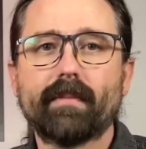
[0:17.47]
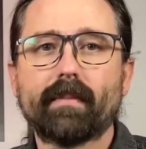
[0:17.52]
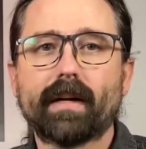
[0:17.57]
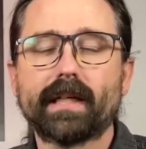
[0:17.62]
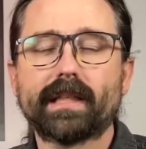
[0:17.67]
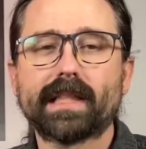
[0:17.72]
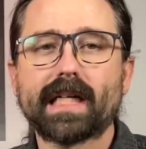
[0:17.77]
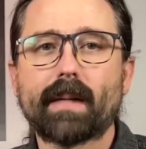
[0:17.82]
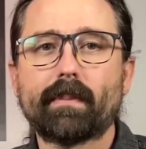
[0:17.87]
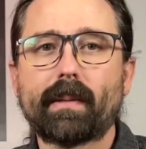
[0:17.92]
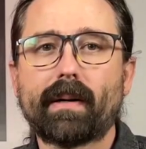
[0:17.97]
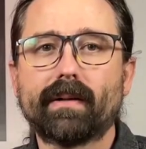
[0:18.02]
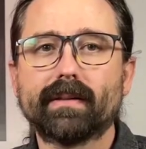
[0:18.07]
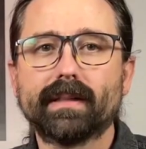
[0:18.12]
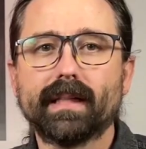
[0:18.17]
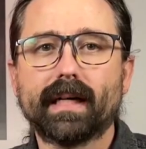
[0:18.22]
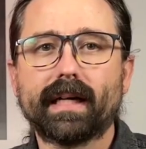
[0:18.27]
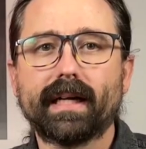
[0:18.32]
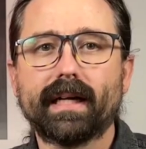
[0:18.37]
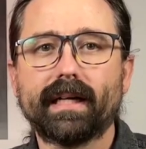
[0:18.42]
in my shop, I was
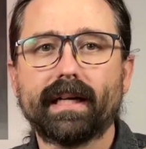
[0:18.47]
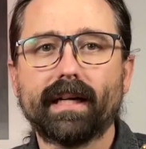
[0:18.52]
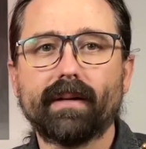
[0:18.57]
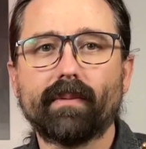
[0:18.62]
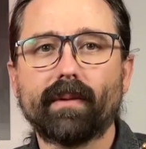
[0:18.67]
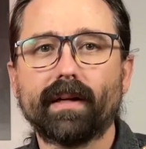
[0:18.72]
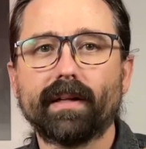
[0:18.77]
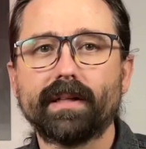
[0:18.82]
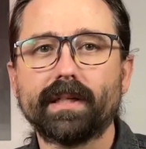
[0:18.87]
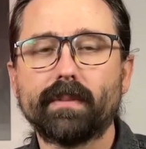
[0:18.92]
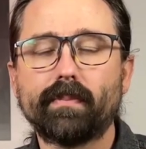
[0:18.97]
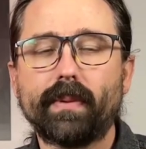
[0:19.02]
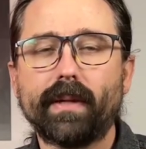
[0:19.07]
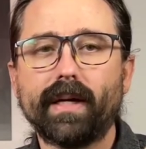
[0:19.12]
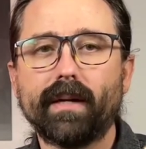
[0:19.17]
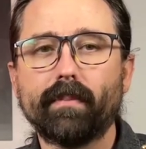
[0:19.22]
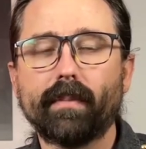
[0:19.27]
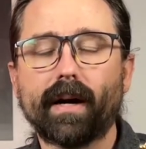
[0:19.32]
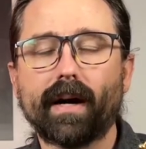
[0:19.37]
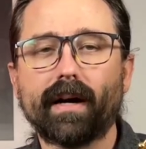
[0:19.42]
lucky to get one of these
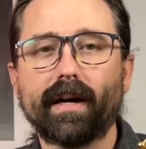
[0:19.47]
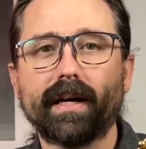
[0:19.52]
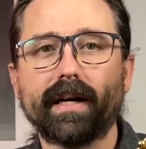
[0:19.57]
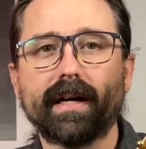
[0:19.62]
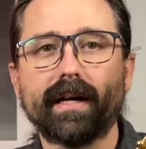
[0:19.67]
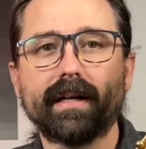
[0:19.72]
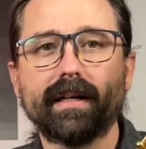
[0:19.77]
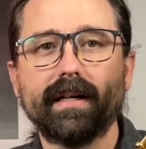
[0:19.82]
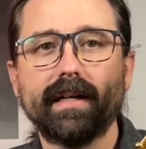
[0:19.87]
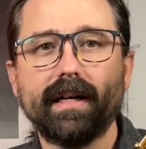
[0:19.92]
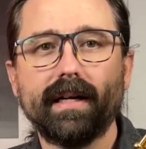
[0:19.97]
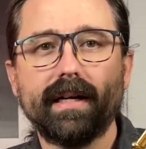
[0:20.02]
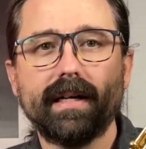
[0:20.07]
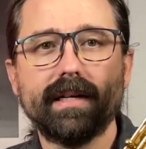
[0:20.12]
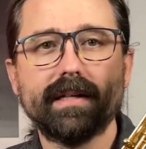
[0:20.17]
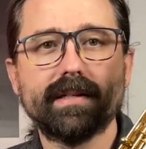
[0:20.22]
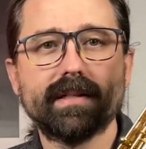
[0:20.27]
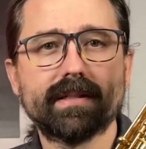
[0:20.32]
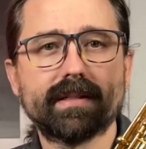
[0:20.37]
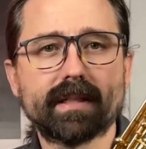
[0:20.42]
Mauriat
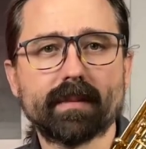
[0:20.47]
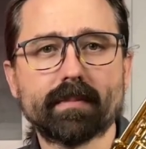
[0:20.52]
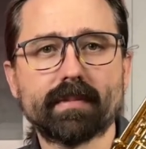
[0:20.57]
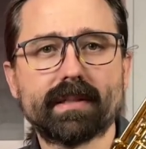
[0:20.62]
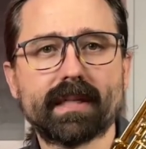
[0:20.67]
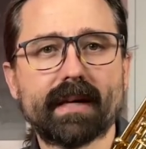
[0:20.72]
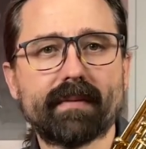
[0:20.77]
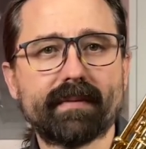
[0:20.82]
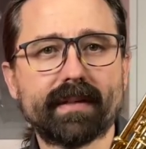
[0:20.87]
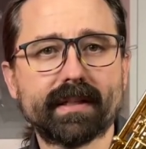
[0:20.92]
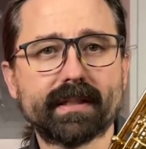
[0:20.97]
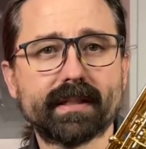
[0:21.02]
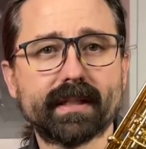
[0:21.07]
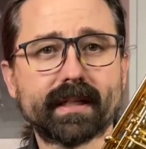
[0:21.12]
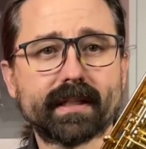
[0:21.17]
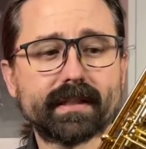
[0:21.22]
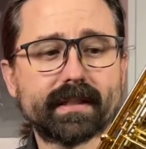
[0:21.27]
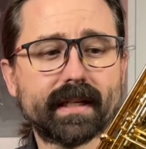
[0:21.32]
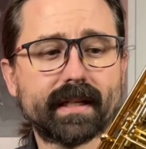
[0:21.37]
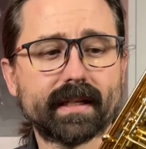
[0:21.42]
System
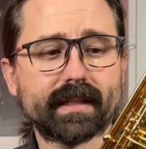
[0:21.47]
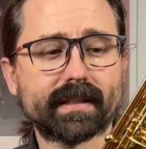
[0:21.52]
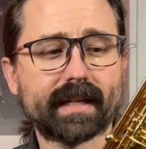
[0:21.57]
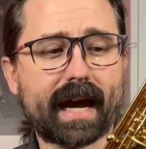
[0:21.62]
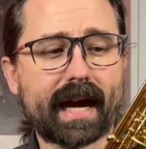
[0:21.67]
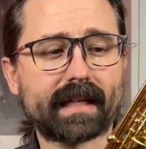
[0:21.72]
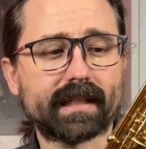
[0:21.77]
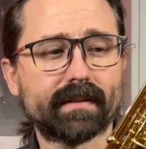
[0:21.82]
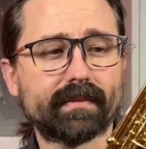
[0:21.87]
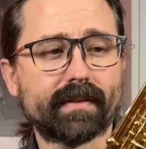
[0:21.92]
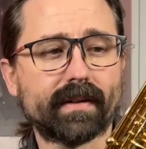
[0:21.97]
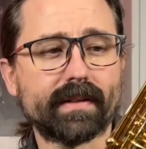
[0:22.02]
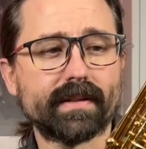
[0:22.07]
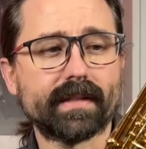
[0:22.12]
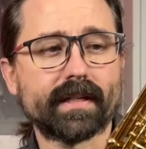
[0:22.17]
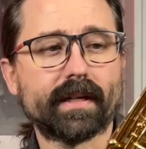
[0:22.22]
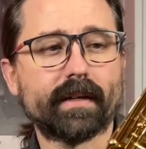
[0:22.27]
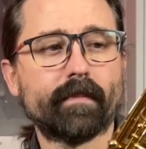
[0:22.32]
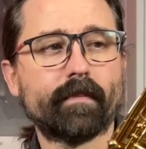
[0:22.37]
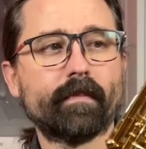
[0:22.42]
76 tenor
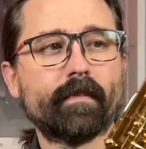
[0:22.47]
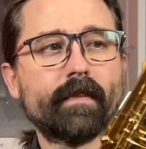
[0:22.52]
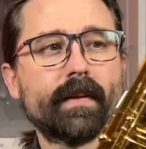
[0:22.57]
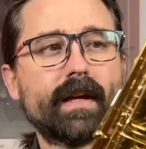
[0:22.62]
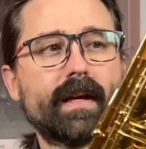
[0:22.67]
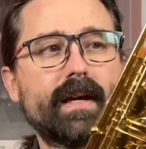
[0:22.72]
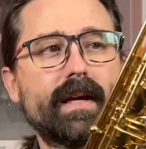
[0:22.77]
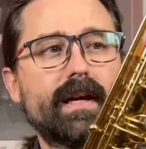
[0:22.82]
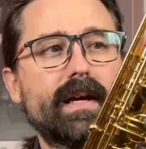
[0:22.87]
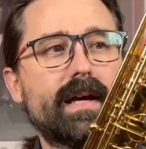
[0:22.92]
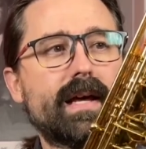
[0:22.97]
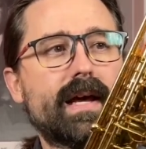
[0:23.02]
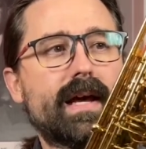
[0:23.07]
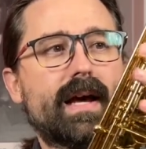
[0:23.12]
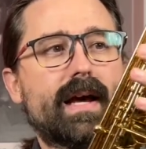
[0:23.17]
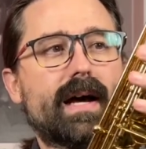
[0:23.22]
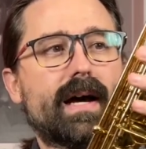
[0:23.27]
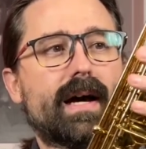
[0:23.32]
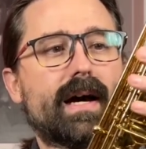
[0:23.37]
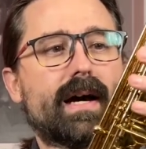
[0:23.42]
saxophones in.
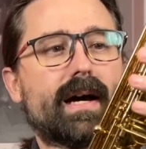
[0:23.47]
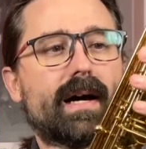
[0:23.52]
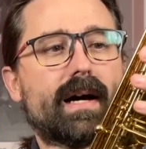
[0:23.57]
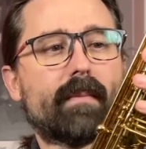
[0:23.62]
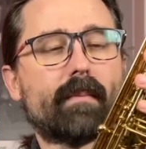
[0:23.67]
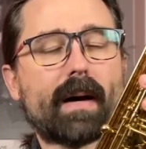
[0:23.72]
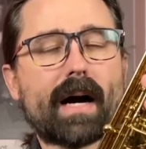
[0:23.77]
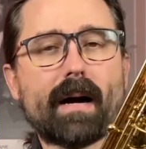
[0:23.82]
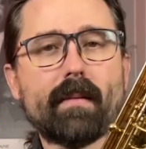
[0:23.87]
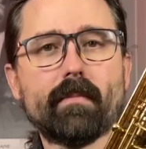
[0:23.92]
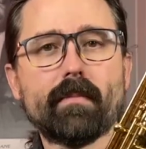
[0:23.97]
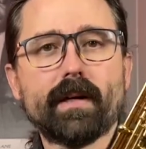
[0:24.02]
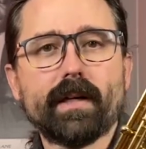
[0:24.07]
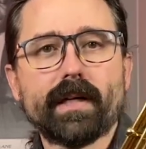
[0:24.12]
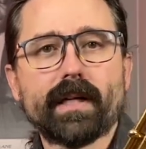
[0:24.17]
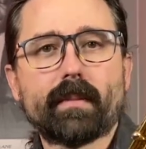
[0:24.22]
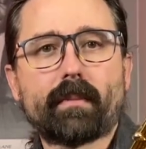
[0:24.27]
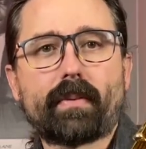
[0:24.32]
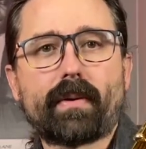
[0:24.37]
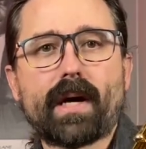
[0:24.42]
I'm
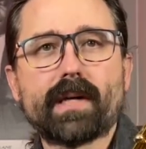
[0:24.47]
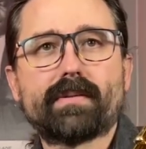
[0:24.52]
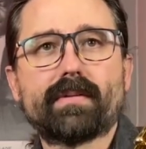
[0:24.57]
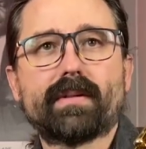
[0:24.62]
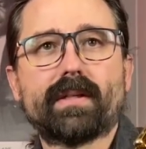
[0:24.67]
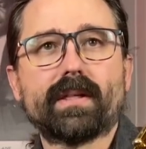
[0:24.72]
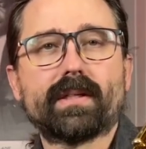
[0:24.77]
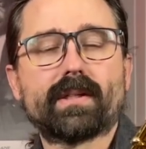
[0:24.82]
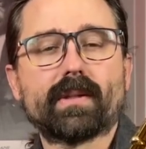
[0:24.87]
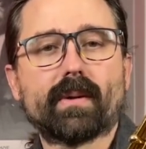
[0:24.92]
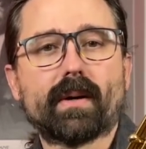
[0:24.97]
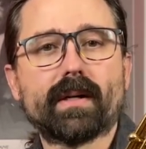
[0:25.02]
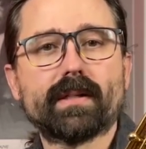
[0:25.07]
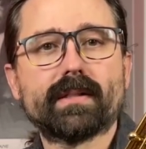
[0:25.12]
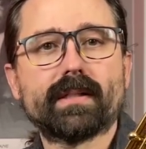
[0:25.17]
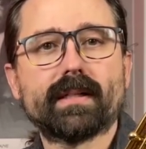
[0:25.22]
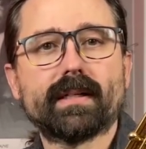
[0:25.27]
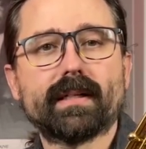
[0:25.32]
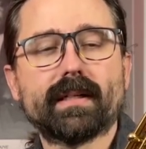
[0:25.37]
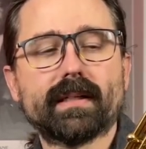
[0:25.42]
really impressed with these
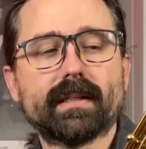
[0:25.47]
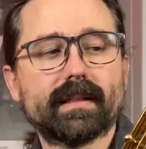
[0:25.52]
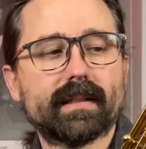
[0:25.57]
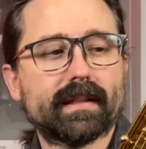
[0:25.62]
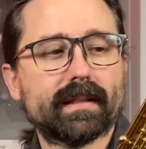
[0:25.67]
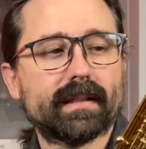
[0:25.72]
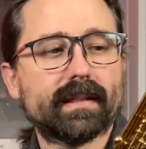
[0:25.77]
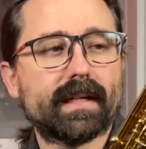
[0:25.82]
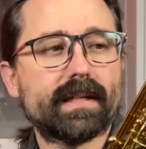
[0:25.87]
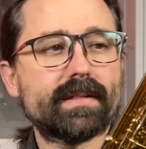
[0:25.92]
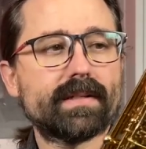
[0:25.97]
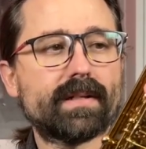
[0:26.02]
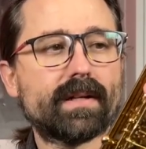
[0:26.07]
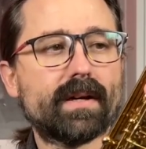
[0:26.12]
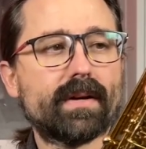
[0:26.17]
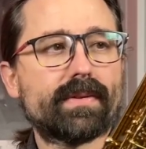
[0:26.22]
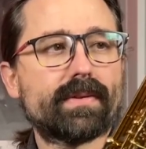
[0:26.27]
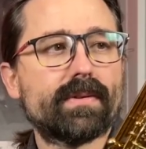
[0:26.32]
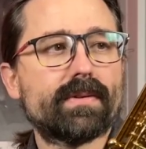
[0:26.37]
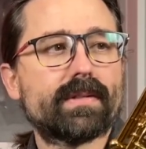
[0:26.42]
horns. Let's
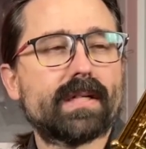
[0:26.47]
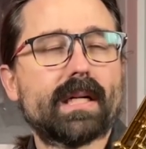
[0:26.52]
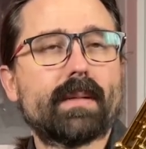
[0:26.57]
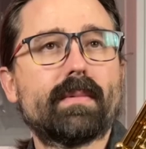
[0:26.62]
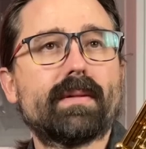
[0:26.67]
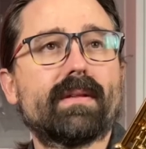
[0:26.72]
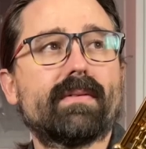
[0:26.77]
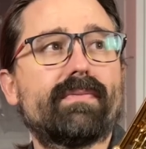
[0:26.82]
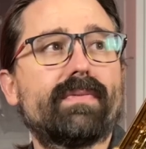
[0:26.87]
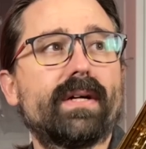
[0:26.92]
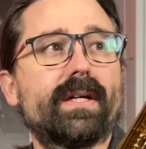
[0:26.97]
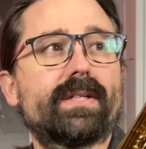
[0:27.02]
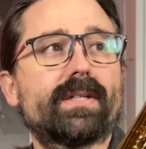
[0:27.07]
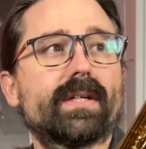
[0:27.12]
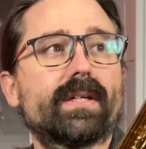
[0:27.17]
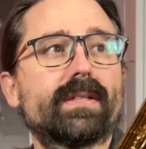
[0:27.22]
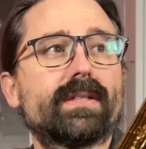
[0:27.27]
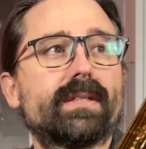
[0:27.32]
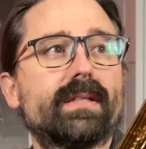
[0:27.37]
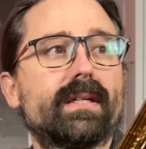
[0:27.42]
go through some of the
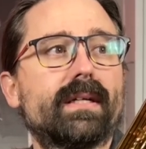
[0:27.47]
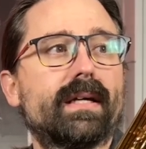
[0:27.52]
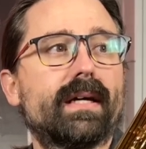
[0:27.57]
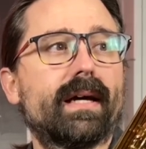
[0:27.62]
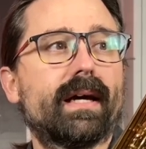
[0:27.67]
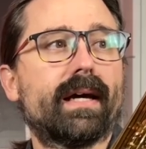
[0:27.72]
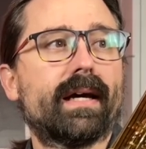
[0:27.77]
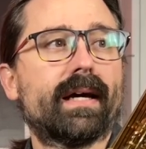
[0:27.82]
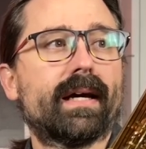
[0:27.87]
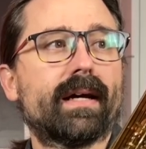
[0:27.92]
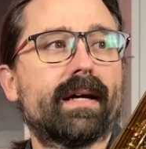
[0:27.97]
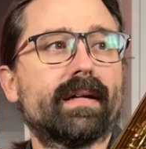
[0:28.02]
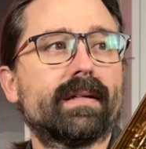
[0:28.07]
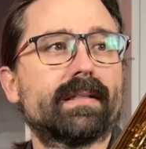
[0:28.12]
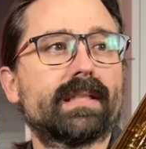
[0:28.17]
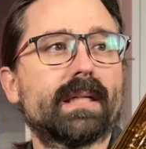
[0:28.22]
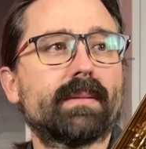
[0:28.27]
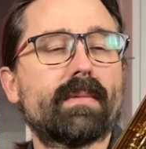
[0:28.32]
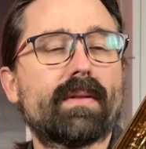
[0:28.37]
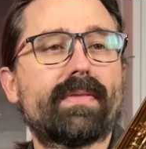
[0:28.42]
features and
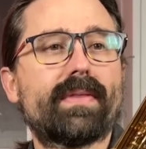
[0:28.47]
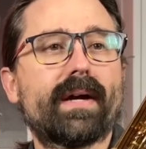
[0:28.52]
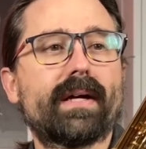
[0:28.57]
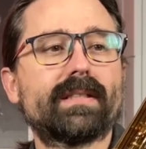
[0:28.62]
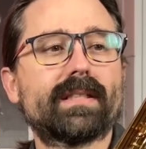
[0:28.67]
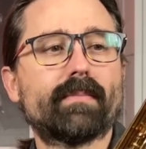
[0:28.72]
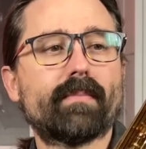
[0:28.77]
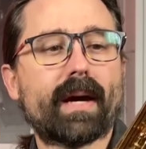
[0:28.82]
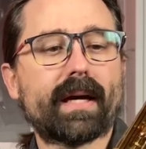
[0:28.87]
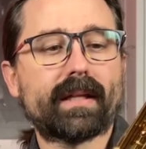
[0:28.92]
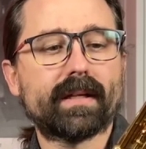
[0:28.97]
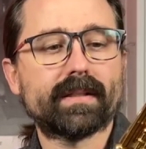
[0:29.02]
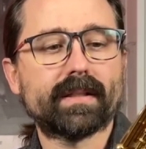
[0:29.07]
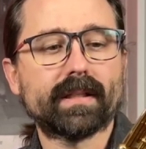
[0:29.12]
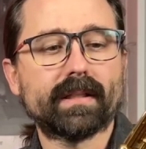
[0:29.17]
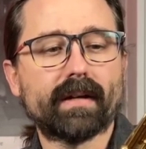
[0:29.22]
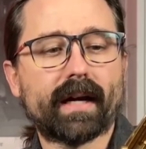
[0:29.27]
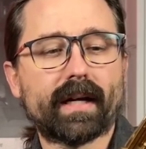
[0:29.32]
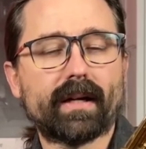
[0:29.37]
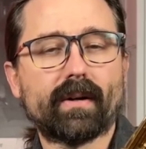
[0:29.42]
some of the things that make this
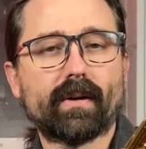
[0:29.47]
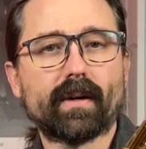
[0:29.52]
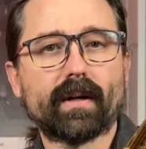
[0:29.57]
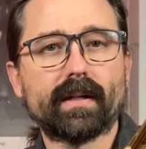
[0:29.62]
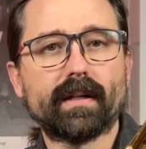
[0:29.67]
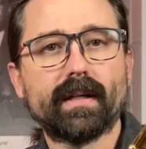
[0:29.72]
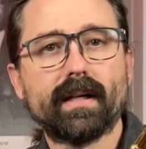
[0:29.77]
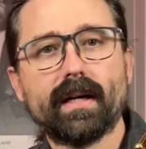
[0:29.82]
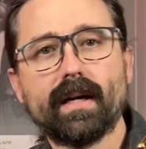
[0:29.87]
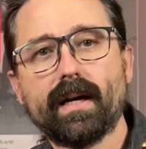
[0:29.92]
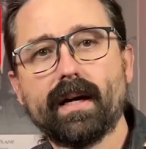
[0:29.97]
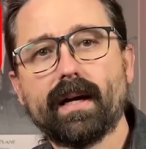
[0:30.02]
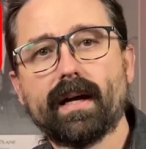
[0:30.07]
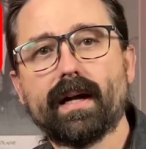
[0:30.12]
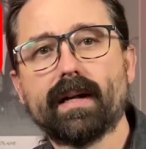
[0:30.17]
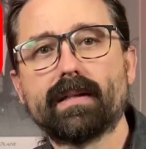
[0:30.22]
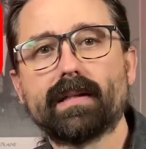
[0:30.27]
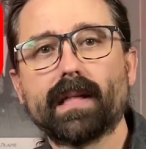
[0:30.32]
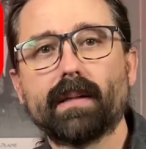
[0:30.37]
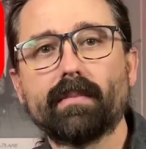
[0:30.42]
a great horn,
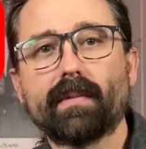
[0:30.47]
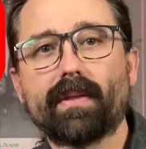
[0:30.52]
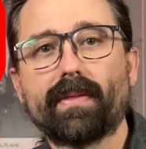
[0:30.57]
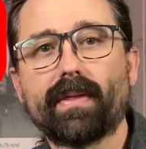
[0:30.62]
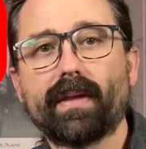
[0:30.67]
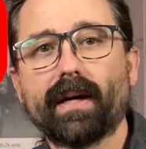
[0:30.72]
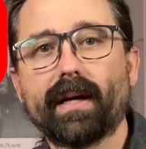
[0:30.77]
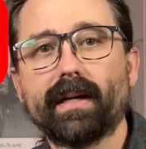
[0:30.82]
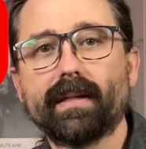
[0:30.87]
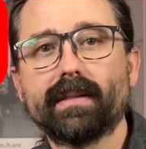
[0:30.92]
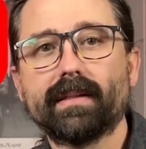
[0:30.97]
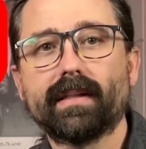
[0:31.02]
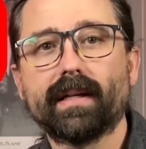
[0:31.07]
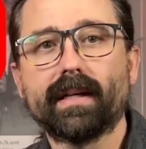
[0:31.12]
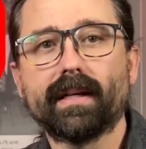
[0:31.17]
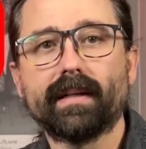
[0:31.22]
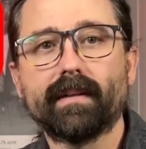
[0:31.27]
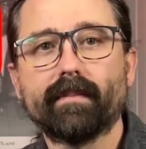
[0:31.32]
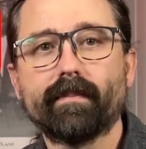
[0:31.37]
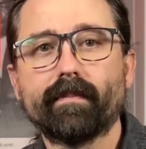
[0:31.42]
and some of the things
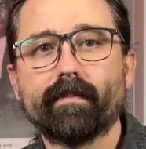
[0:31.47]
that